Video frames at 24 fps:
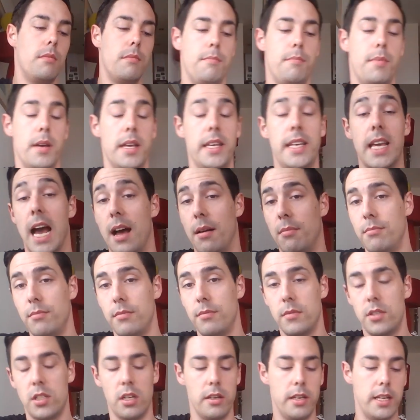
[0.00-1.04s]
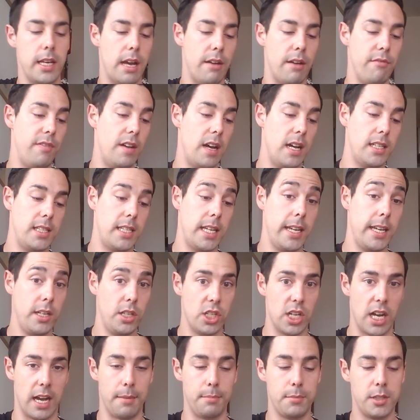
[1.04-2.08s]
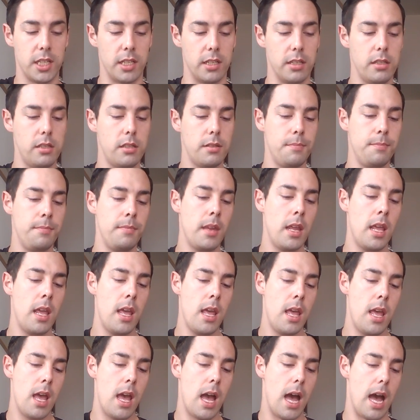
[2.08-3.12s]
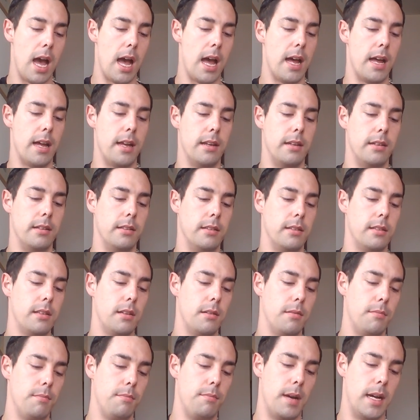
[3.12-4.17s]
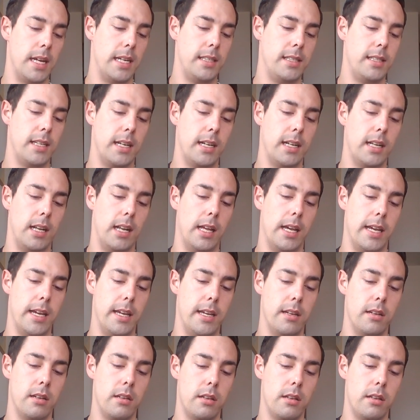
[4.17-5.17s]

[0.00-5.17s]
But yeah, so you get 13 chapters, and basically